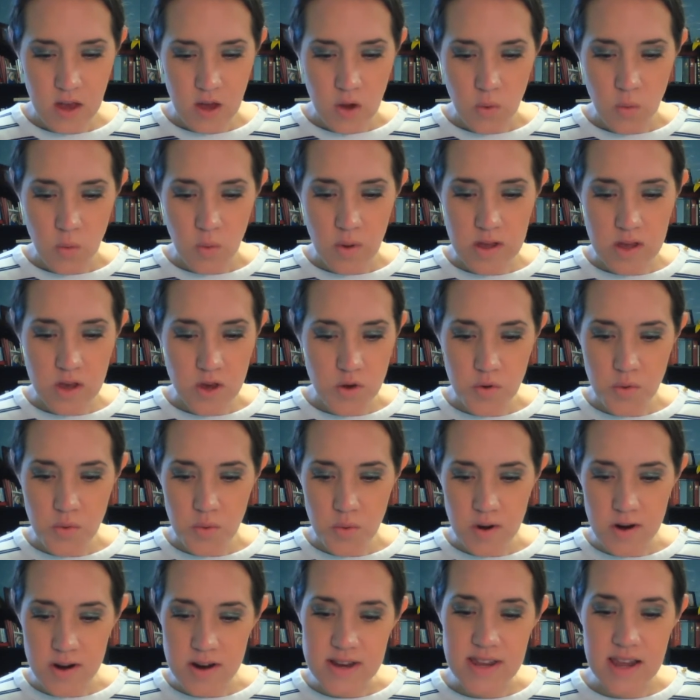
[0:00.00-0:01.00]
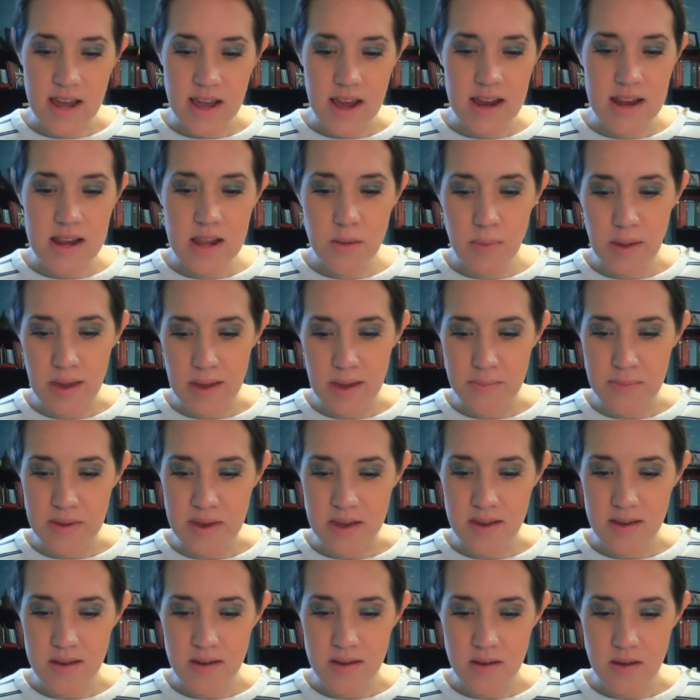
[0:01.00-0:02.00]
When you were a tiny
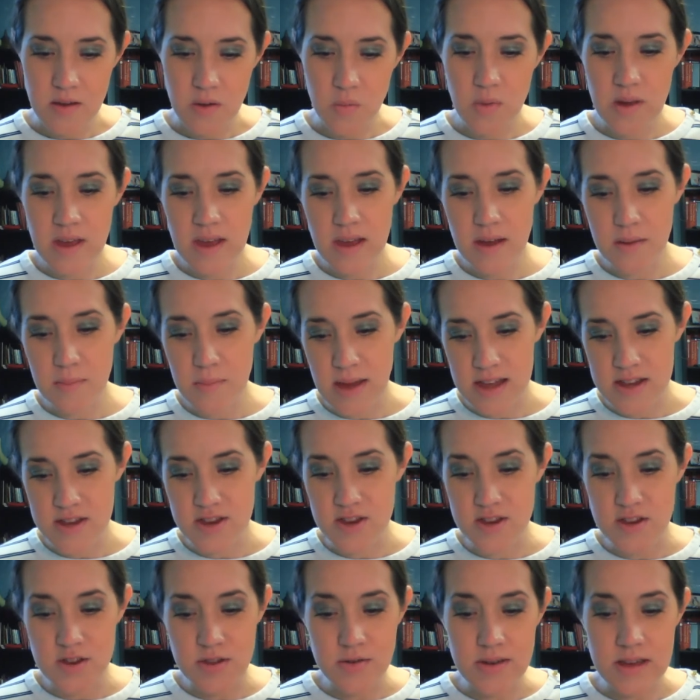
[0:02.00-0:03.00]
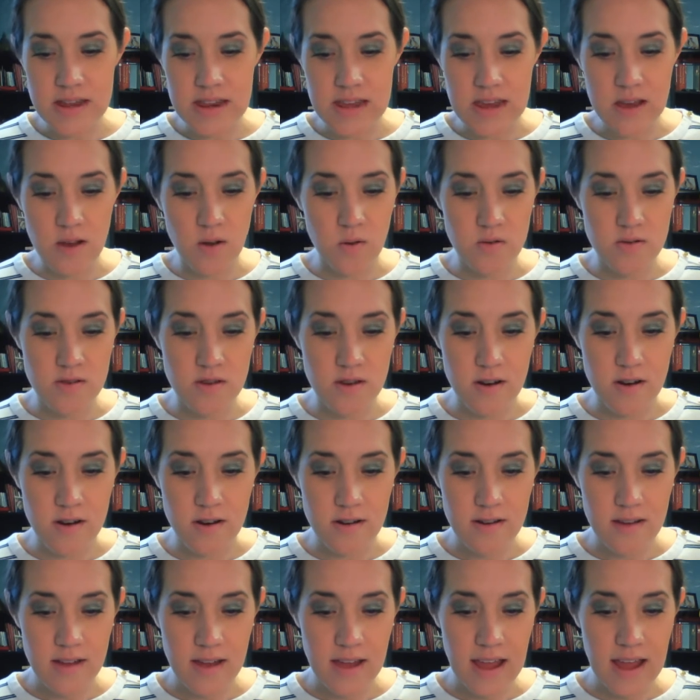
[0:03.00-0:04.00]
baby, we imagined you getting
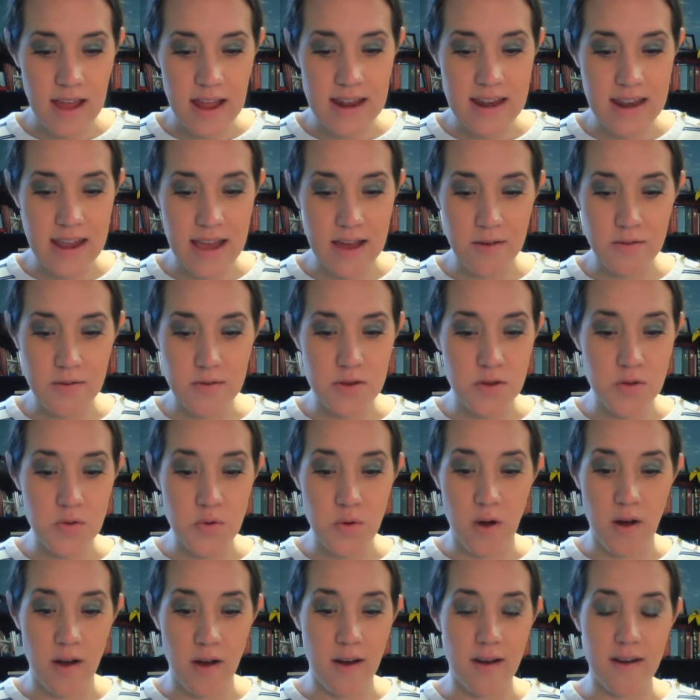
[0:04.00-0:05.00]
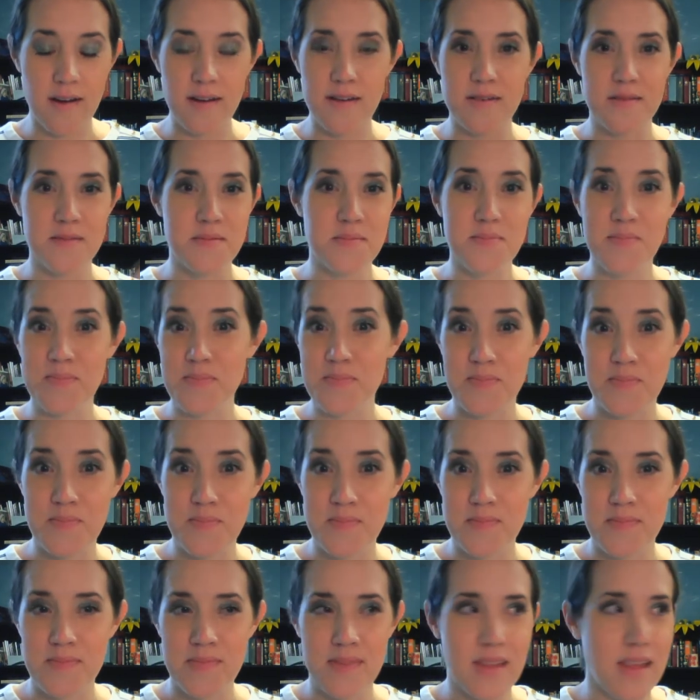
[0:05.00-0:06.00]
older and now you are
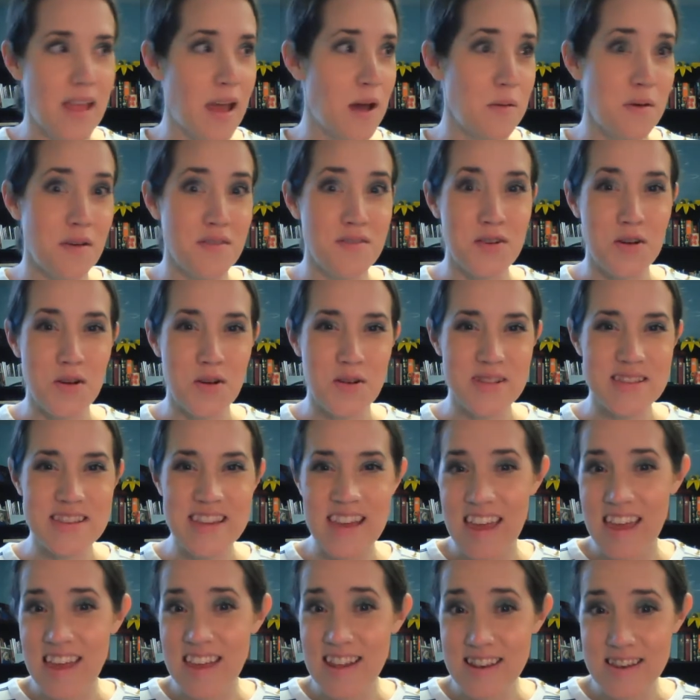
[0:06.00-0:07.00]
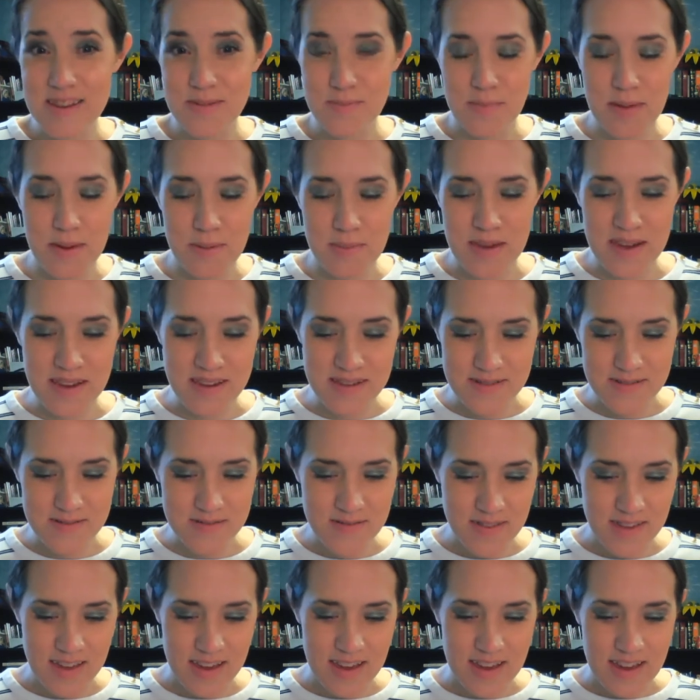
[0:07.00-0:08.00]
however old, eight maybe?
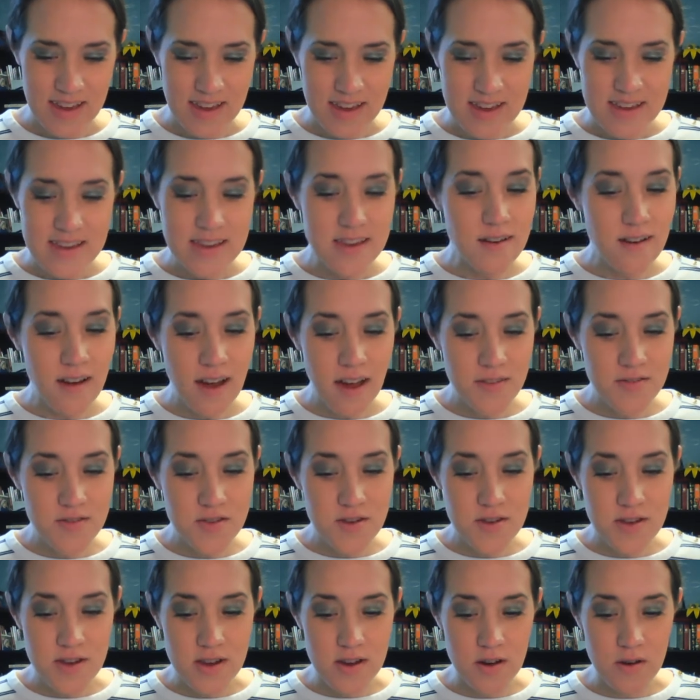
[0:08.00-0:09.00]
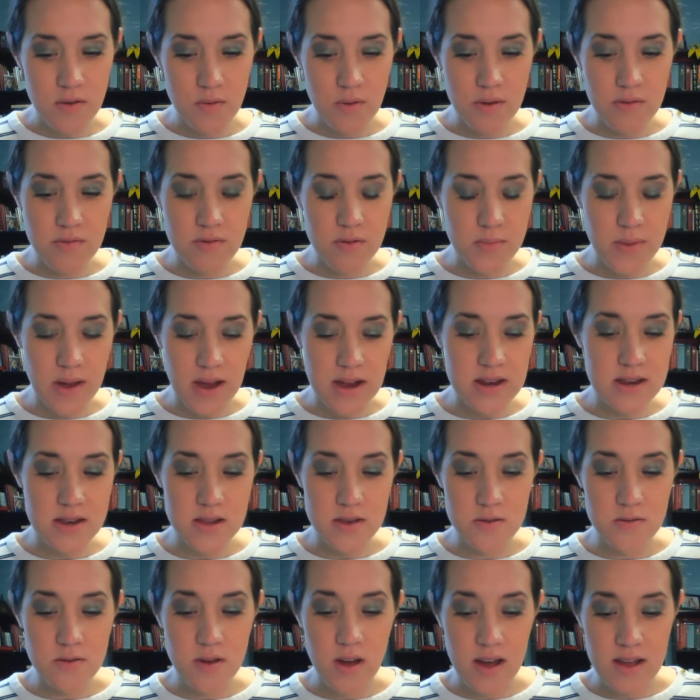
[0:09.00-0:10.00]
Year after year, we remind
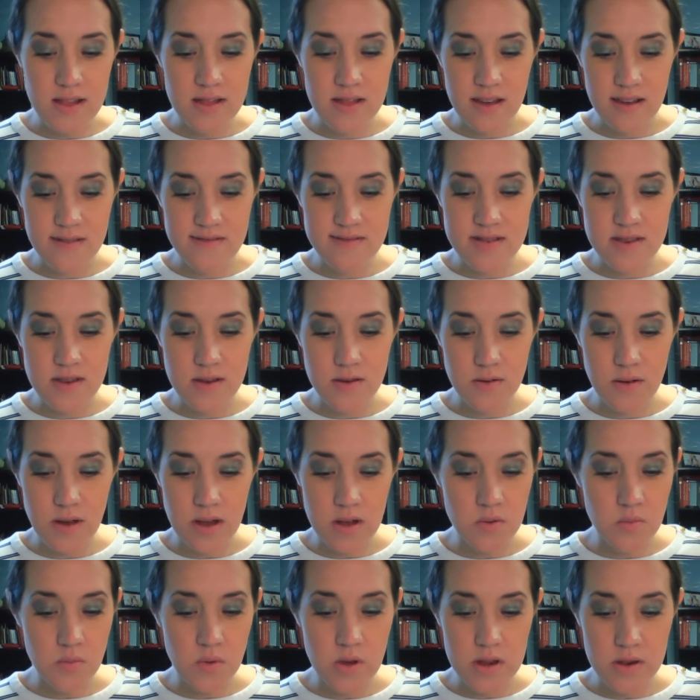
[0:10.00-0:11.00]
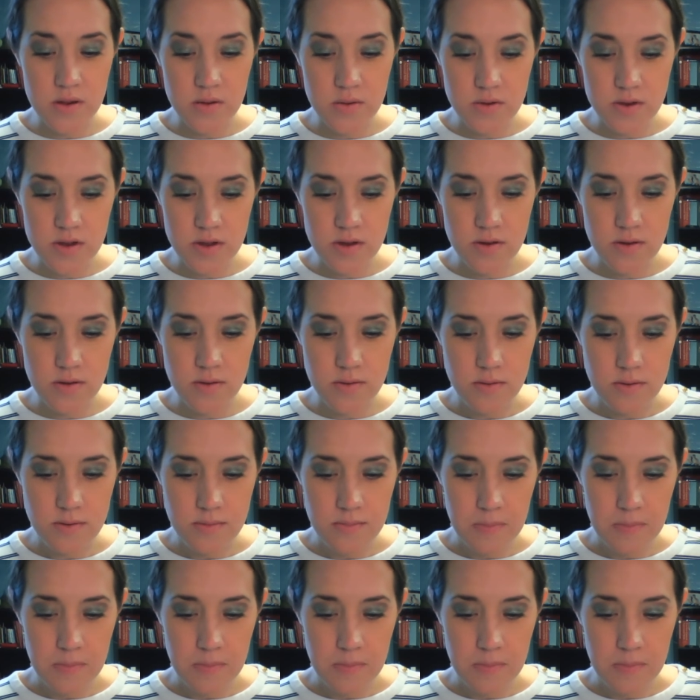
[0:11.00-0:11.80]
you God loves you and we do too.